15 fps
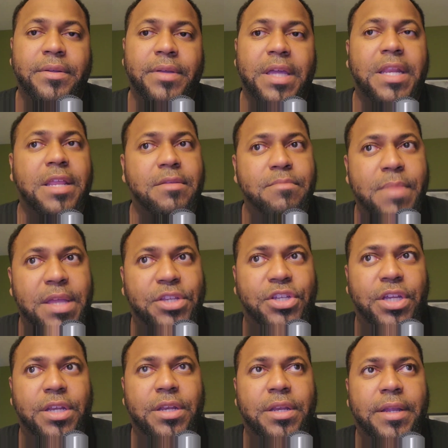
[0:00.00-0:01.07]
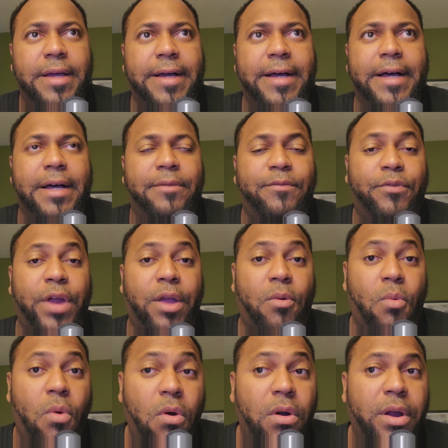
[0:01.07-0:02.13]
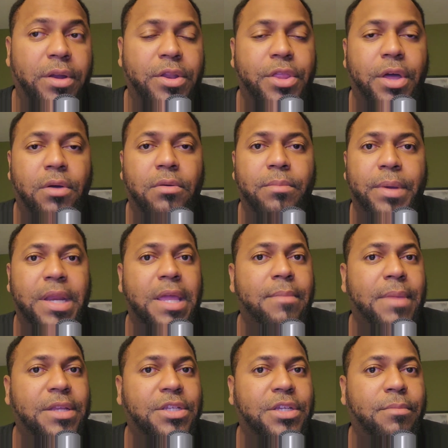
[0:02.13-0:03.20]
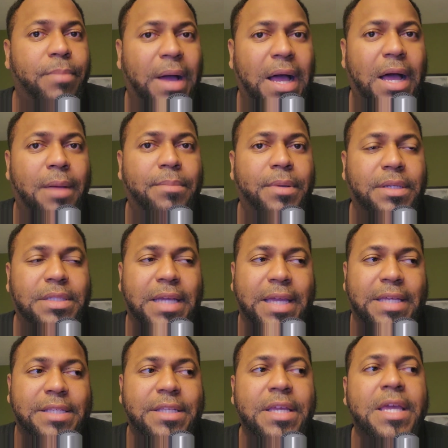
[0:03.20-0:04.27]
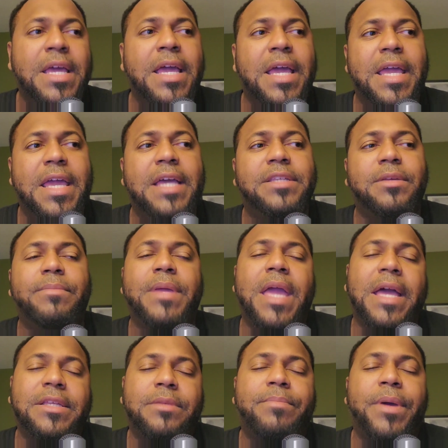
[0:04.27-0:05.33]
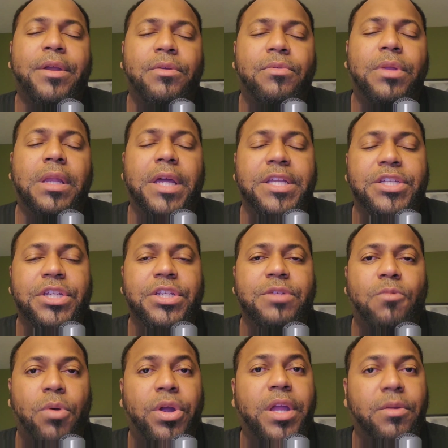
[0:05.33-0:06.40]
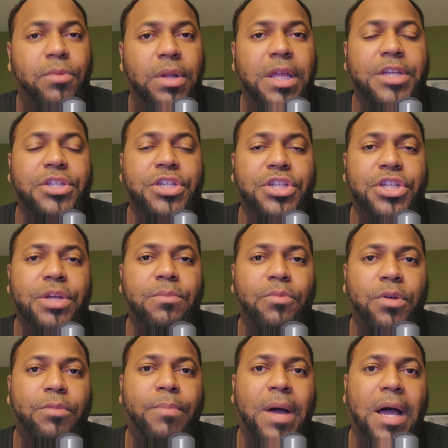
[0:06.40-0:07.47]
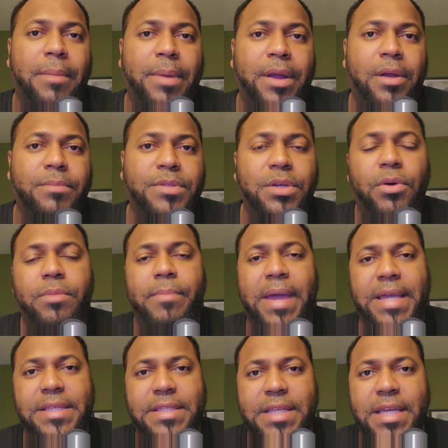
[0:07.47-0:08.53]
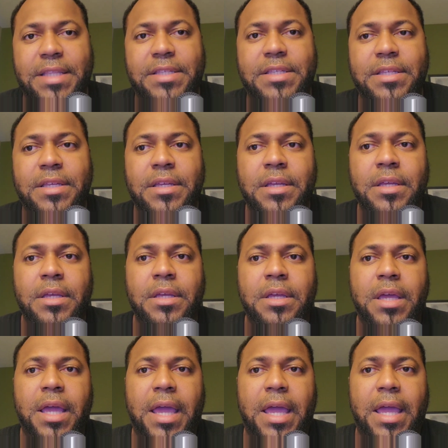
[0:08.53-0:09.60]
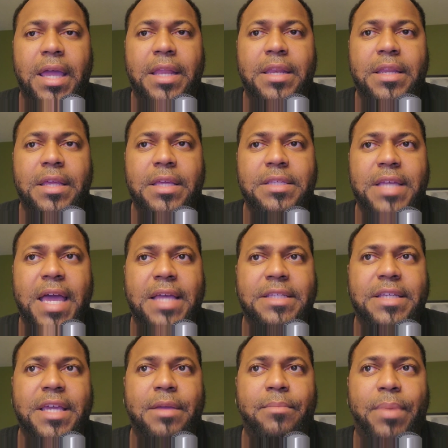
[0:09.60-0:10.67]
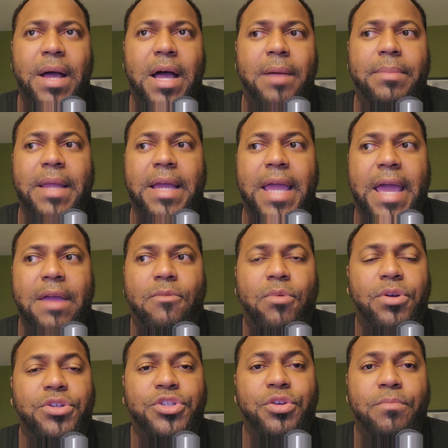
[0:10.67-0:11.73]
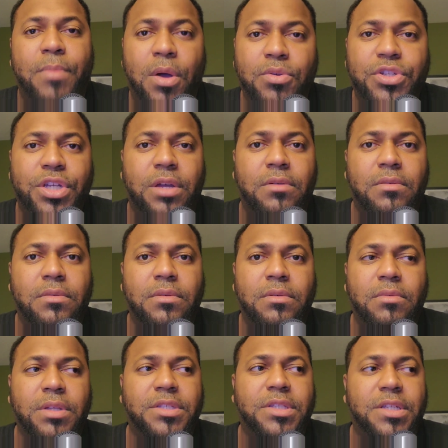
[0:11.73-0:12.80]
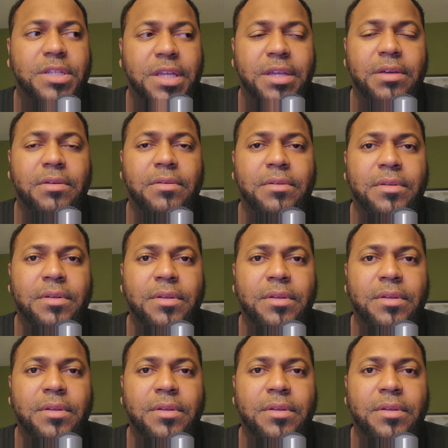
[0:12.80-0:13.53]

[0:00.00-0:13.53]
He didn't mention uh, Frank Warren though, but he mentioned Bob because I guess he has a he has a better relationship, working relationship with Bob Arum, so it makes sense. And he's asking Bob, like, hey, where's your mojo? What's the deal?